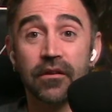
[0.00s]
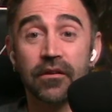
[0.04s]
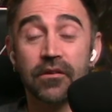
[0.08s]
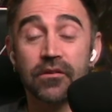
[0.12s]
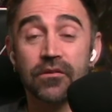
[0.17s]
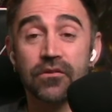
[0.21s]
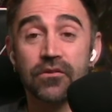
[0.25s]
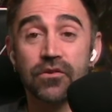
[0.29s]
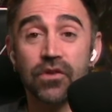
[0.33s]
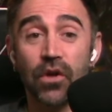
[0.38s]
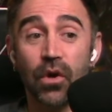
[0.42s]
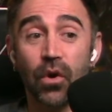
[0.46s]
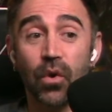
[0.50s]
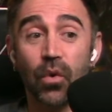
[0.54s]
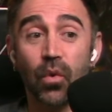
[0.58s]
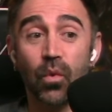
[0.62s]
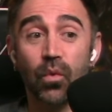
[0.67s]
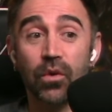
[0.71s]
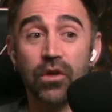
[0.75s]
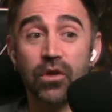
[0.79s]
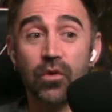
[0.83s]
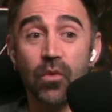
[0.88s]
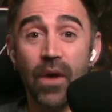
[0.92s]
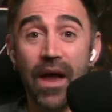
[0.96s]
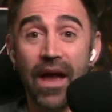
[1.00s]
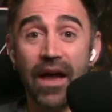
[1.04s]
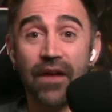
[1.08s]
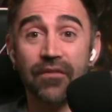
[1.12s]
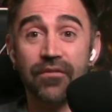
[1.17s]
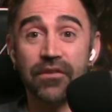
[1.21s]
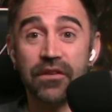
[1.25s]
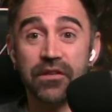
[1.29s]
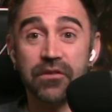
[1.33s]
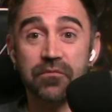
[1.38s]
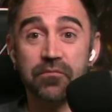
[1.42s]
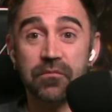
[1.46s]
So you have
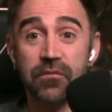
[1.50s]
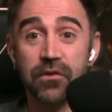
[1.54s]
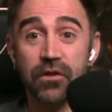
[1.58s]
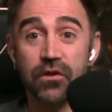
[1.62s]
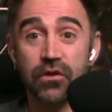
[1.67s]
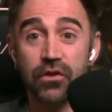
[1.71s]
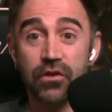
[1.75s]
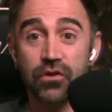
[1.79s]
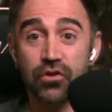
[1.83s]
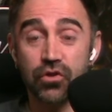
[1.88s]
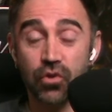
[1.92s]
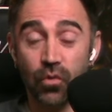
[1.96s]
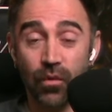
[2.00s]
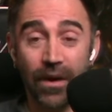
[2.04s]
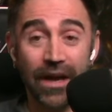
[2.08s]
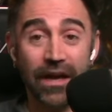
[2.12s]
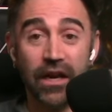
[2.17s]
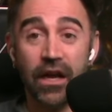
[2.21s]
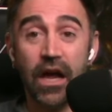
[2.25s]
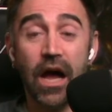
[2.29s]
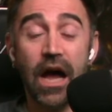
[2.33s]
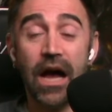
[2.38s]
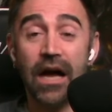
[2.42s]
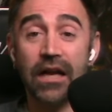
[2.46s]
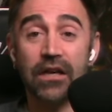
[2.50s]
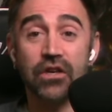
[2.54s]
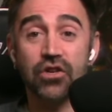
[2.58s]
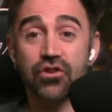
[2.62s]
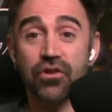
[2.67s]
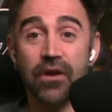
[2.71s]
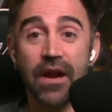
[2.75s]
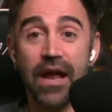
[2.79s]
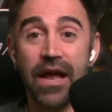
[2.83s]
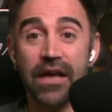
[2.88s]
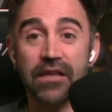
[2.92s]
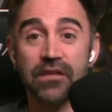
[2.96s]
this direct
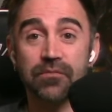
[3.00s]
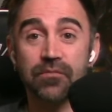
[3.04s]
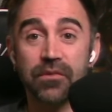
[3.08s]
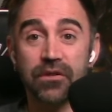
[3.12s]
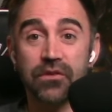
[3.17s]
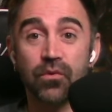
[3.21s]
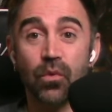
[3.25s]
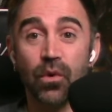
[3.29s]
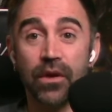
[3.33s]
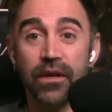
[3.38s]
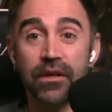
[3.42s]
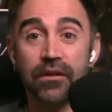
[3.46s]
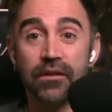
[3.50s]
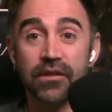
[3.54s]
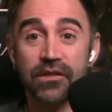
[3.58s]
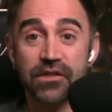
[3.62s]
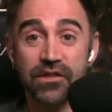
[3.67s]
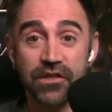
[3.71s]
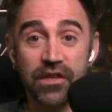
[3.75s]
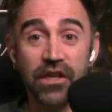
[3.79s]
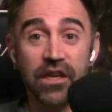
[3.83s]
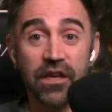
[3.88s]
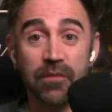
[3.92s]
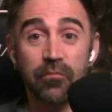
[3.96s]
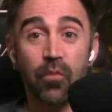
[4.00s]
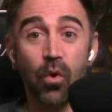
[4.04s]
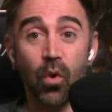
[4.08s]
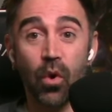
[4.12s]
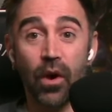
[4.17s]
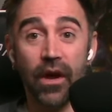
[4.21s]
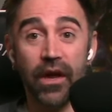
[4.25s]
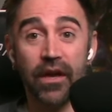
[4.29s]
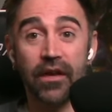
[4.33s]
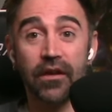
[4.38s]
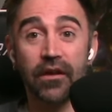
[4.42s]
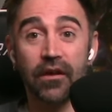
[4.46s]
contrast between the city
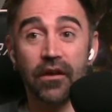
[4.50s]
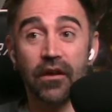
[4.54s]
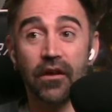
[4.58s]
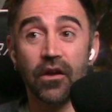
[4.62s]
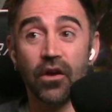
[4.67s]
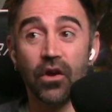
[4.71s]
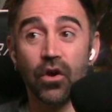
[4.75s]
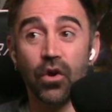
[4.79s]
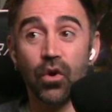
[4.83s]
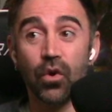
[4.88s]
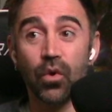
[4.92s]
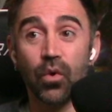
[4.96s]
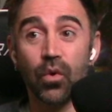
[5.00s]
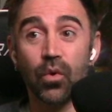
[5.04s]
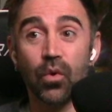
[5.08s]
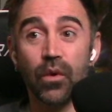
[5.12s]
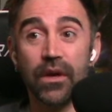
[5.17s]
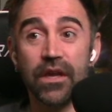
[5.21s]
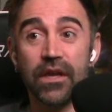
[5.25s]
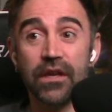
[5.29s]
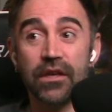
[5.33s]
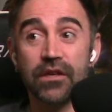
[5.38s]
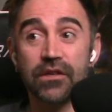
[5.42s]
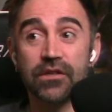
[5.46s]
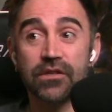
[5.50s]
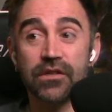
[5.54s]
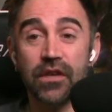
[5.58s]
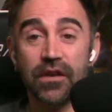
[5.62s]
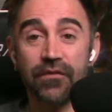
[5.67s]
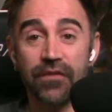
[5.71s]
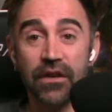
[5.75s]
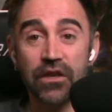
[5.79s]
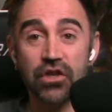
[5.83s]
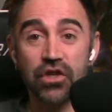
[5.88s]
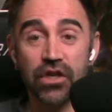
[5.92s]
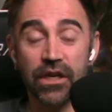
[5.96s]
boy who is
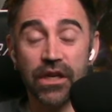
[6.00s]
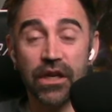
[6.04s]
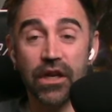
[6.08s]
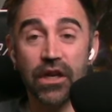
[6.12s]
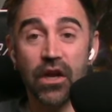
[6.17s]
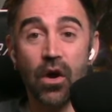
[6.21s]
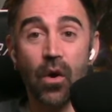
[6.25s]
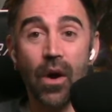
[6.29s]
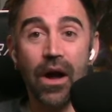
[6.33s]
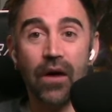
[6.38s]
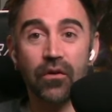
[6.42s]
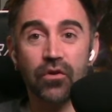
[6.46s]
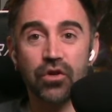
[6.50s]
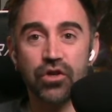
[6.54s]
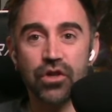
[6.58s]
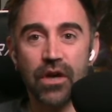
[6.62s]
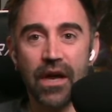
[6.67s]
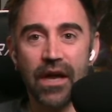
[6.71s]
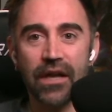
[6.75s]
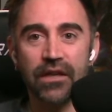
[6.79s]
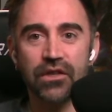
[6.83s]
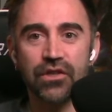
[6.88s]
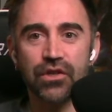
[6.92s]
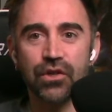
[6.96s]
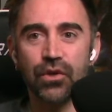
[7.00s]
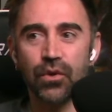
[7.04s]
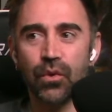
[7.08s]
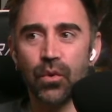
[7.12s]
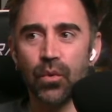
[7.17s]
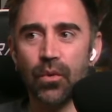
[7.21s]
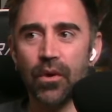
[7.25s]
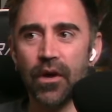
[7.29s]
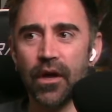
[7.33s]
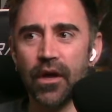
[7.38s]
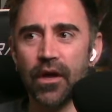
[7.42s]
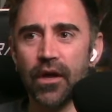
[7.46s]
eventually going to go out and try
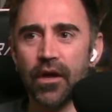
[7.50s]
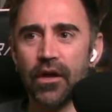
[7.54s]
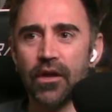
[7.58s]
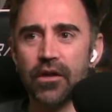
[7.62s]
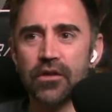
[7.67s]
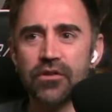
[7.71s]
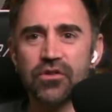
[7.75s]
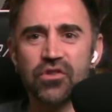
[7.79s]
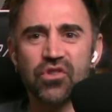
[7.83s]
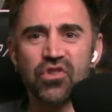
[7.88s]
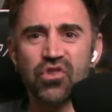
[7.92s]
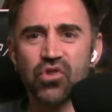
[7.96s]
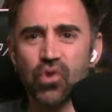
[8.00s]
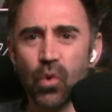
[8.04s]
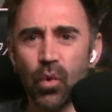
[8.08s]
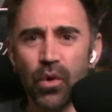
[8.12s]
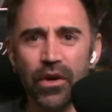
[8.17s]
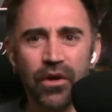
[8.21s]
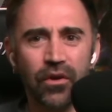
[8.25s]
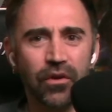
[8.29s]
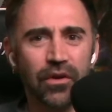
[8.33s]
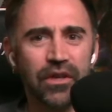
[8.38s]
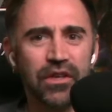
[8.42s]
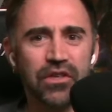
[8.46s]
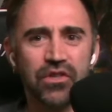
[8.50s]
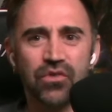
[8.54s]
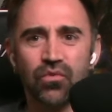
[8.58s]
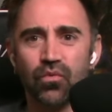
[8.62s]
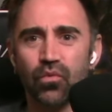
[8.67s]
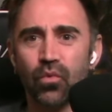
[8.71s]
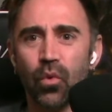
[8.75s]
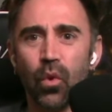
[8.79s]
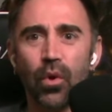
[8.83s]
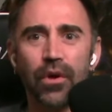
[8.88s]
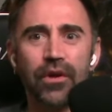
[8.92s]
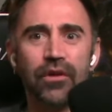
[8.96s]
to soil his
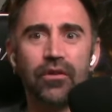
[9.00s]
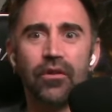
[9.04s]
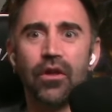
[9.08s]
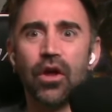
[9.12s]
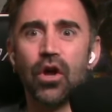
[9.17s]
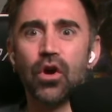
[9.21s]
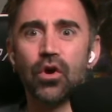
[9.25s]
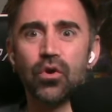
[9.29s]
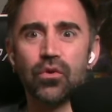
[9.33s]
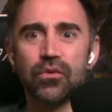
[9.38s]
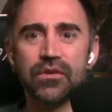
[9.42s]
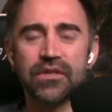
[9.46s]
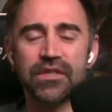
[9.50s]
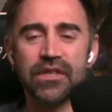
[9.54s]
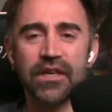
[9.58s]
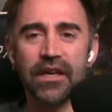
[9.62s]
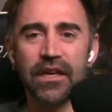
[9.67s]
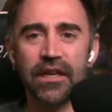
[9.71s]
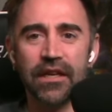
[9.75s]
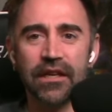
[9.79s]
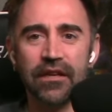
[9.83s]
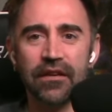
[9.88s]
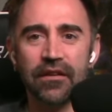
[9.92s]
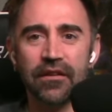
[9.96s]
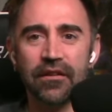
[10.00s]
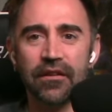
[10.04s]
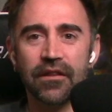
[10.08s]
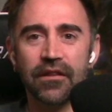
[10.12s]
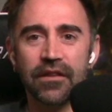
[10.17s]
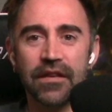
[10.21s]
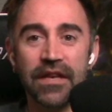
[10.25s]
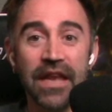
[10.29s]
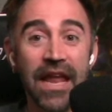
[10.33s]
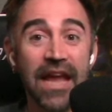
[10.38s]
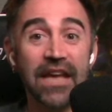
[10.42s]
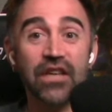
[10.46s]
royal oats in
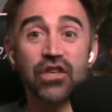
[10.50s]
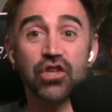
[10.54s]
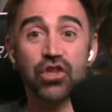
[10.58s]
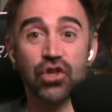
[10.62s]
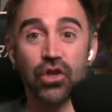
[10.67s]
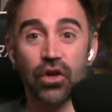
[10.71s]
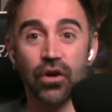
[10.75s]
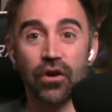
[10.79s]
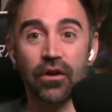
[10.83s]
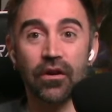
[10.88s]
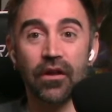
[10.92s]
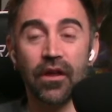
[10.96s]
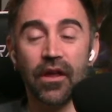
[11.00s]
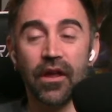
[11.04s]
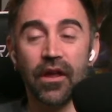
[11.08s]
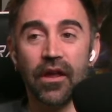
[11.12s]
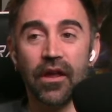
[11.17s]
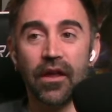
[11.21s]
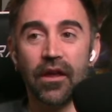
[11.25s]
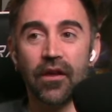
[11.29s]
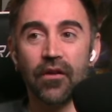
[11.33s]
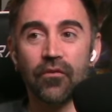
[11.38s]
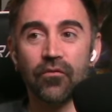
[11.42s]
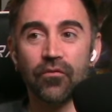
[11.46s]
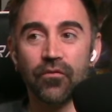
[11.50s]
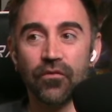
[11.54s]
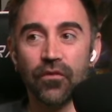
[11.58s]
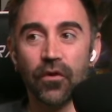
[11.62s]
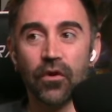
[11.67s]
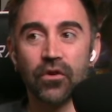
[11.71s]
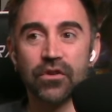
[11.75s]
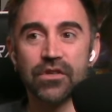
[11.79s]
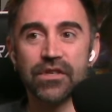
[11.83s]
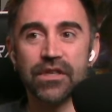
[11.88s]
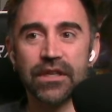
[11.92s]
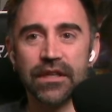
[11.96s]
nature
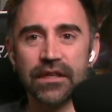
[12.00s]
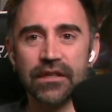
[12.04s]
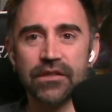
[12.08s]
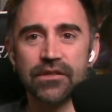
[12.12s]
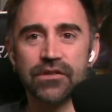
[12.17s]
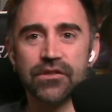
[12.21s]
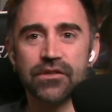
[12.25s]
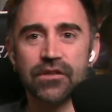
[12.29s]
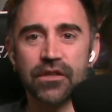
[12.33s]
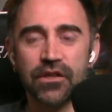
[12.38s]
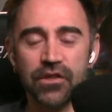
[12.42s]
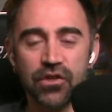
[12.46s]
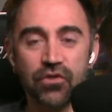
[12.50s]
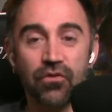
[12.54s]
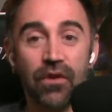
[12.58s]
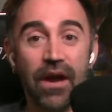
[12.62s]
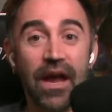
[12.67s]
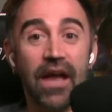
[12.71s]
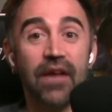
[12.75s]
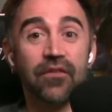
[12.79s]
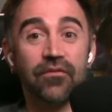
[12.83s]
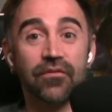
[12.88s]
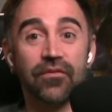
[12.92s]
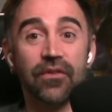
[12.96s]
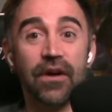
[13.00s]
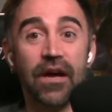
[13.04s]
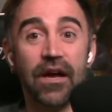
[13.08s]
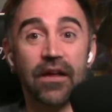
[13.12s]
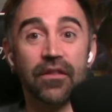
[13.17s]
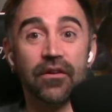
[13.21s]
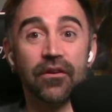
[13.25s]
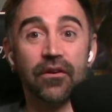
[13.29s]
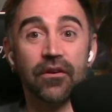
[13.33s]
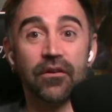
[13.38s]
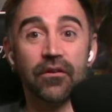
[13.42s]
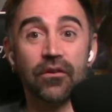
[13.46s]
versus his
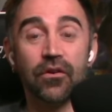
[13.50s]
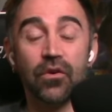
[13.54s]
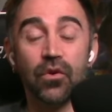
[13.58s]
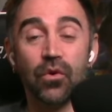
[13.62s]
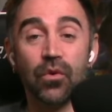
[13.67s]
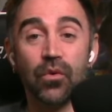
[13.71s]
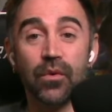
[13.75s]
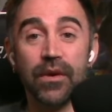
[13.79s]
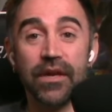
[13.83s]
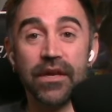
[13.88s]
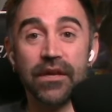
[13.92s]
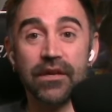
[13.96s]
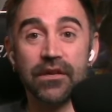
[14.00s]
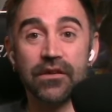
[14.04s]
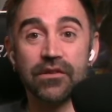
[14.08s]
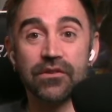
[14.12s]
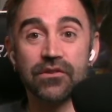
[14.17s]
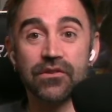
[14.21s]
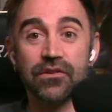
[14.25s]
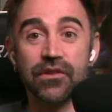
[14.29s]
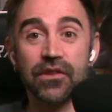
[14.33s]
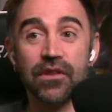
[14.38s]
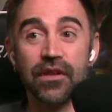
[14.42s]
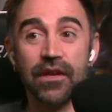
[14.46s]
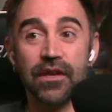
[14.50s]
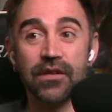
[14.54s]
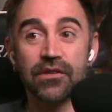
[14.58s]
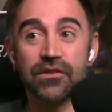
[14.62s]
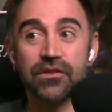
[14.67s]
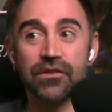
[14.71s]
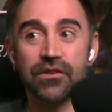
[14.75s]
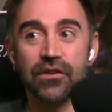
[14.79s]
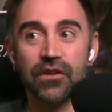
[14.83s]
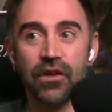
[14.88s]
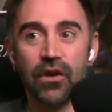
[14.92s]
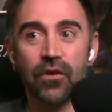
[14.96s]
grandfather, who is
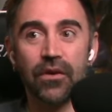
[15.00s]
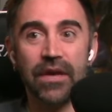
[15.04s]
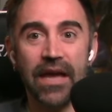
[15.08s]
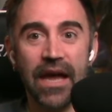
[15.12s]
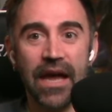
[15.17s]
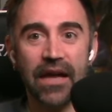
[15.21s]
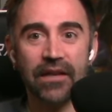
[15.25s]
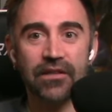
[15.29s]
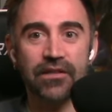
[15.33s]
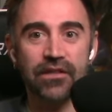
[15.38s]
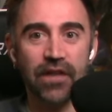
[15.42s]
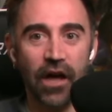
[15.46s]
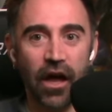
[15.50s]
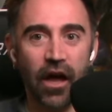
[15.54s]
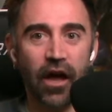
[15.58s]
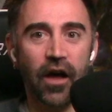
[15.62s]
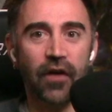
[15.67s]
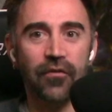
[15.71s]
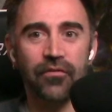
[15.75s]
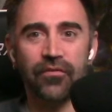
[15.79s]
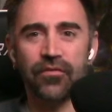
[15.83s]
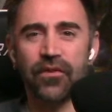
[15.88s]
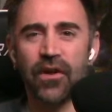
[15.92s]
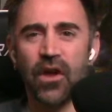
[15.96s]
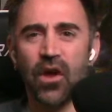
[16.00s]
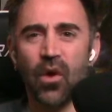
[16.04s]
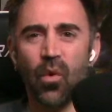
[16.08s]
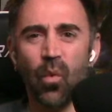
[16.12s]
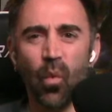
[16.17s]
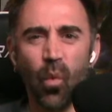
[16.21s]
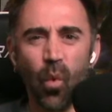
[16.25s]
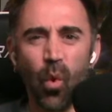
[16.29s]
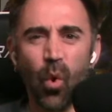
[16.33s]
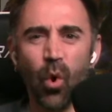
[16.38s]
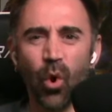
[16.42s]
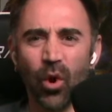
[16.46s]
this, you know, yeah, tough
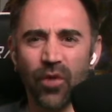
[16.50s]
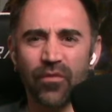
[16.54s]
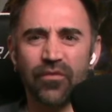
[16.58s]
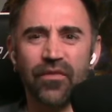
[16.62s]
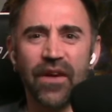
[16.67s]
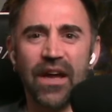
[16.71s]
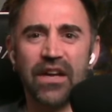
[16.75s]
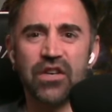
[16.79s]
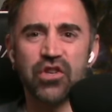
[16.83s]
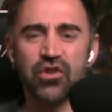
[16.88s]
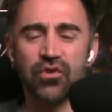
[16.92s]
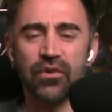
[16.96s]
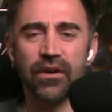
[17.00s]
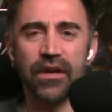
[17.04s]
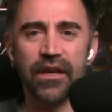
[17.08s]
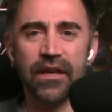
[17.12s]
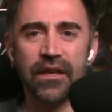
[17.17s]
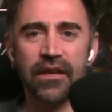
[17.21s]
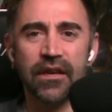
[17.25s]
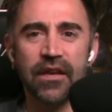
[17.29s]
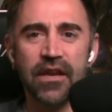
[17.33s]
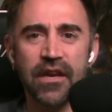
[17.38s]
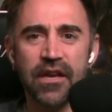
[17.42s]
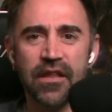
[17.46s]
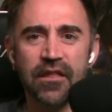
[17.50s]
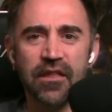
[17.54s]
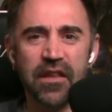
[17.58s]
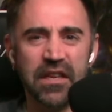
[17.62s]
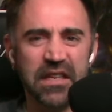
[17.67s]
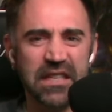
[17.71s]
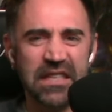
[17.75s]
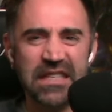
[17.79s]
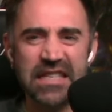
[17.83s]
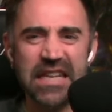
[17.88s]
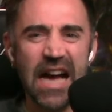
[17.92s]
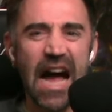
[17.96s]
war veteran
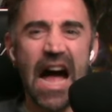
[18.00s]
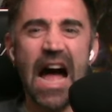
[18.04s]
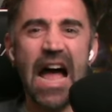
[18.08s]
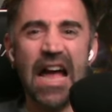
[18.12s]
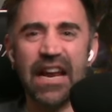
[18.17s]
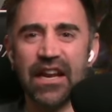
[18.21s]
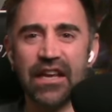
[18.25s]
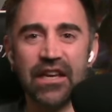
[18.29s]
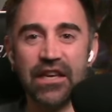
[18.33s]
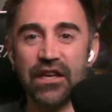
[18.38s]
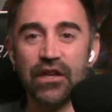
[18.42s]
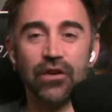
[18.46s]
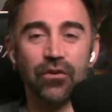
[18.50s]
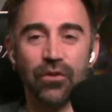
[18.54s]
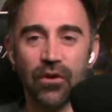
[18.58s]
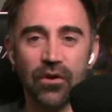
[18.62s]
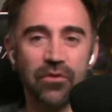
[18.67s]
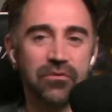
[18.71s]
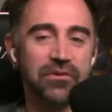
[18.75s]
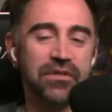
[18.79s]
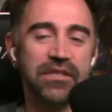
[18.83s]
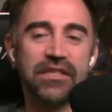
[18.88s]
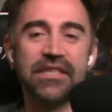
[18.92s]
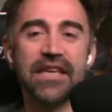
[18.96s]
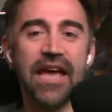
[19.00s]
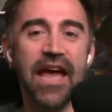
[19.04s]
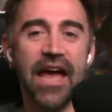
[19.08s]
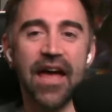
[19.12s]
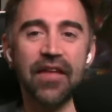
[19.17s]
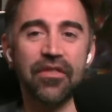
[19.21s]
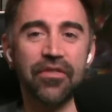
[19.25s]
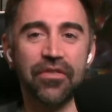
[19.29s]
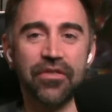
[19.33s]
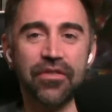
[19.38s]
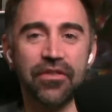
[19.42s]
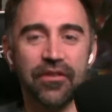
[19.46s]
that died a hero's
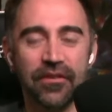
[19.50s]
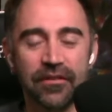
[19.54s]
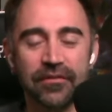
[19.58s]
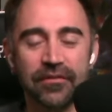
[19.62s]
death.